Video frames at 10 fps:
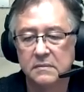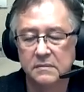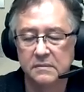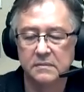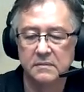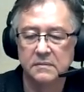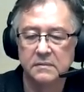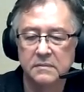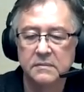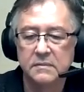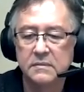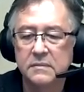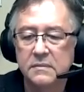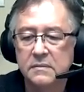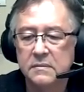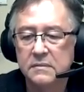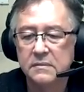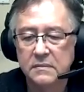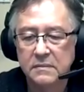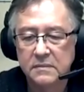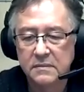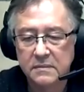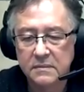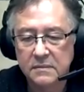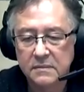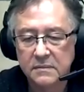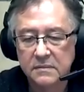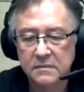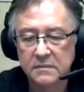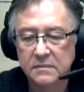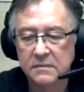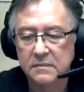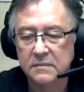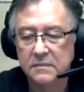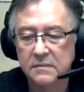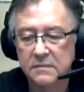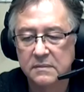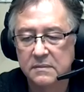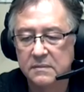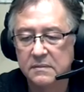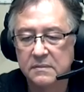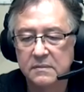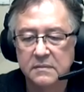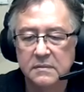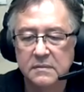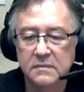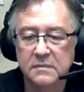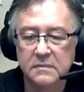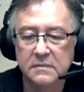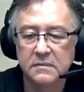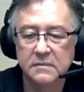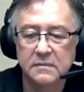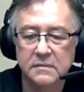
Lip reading: This person isn't speaking.